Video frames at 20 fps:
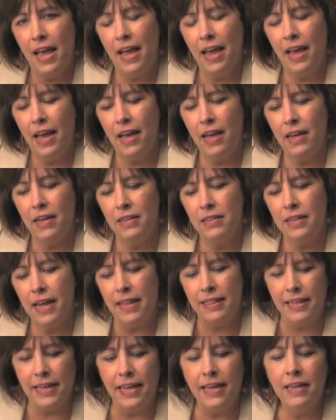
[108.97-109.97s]
And
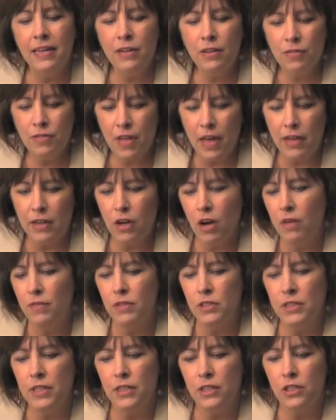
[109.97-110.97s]
at the end of that
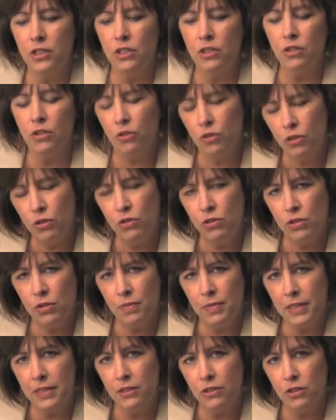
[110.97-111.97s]
conversation, you knew
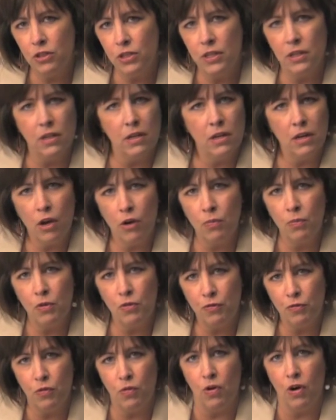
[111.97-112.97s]
some things you didn't know
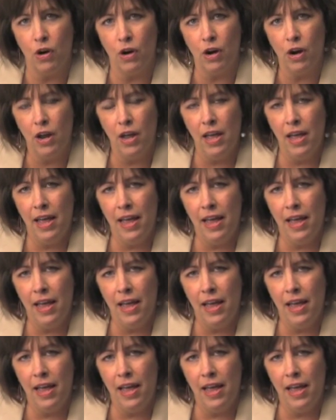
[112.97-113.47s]
before.